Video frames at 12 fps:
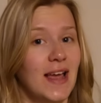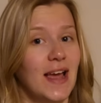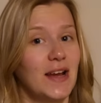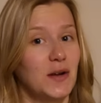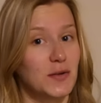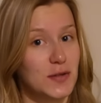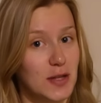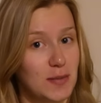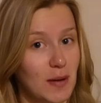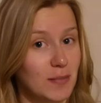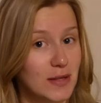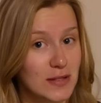And also the
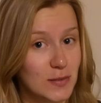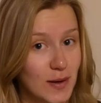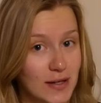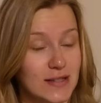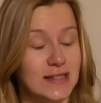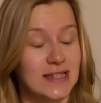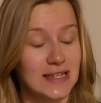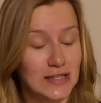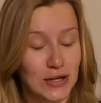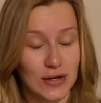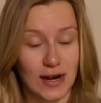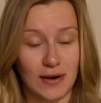pumpkin squares did
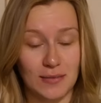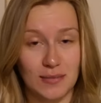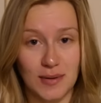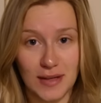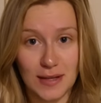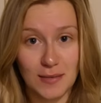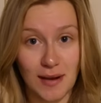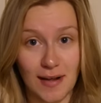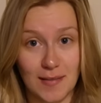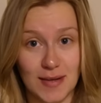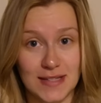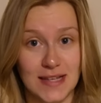turn out really well.
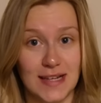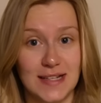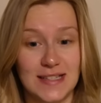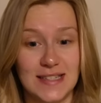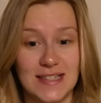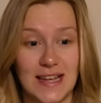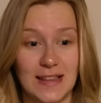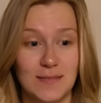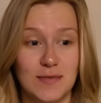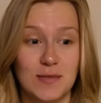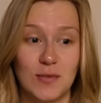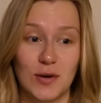I'm excited to take them
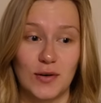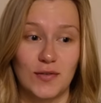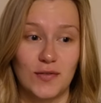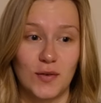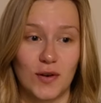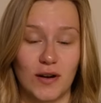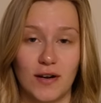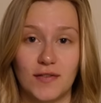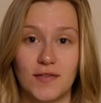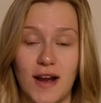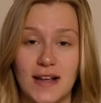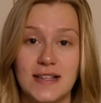tomorrow for our
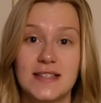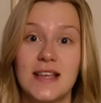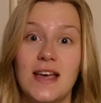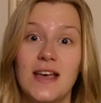friends.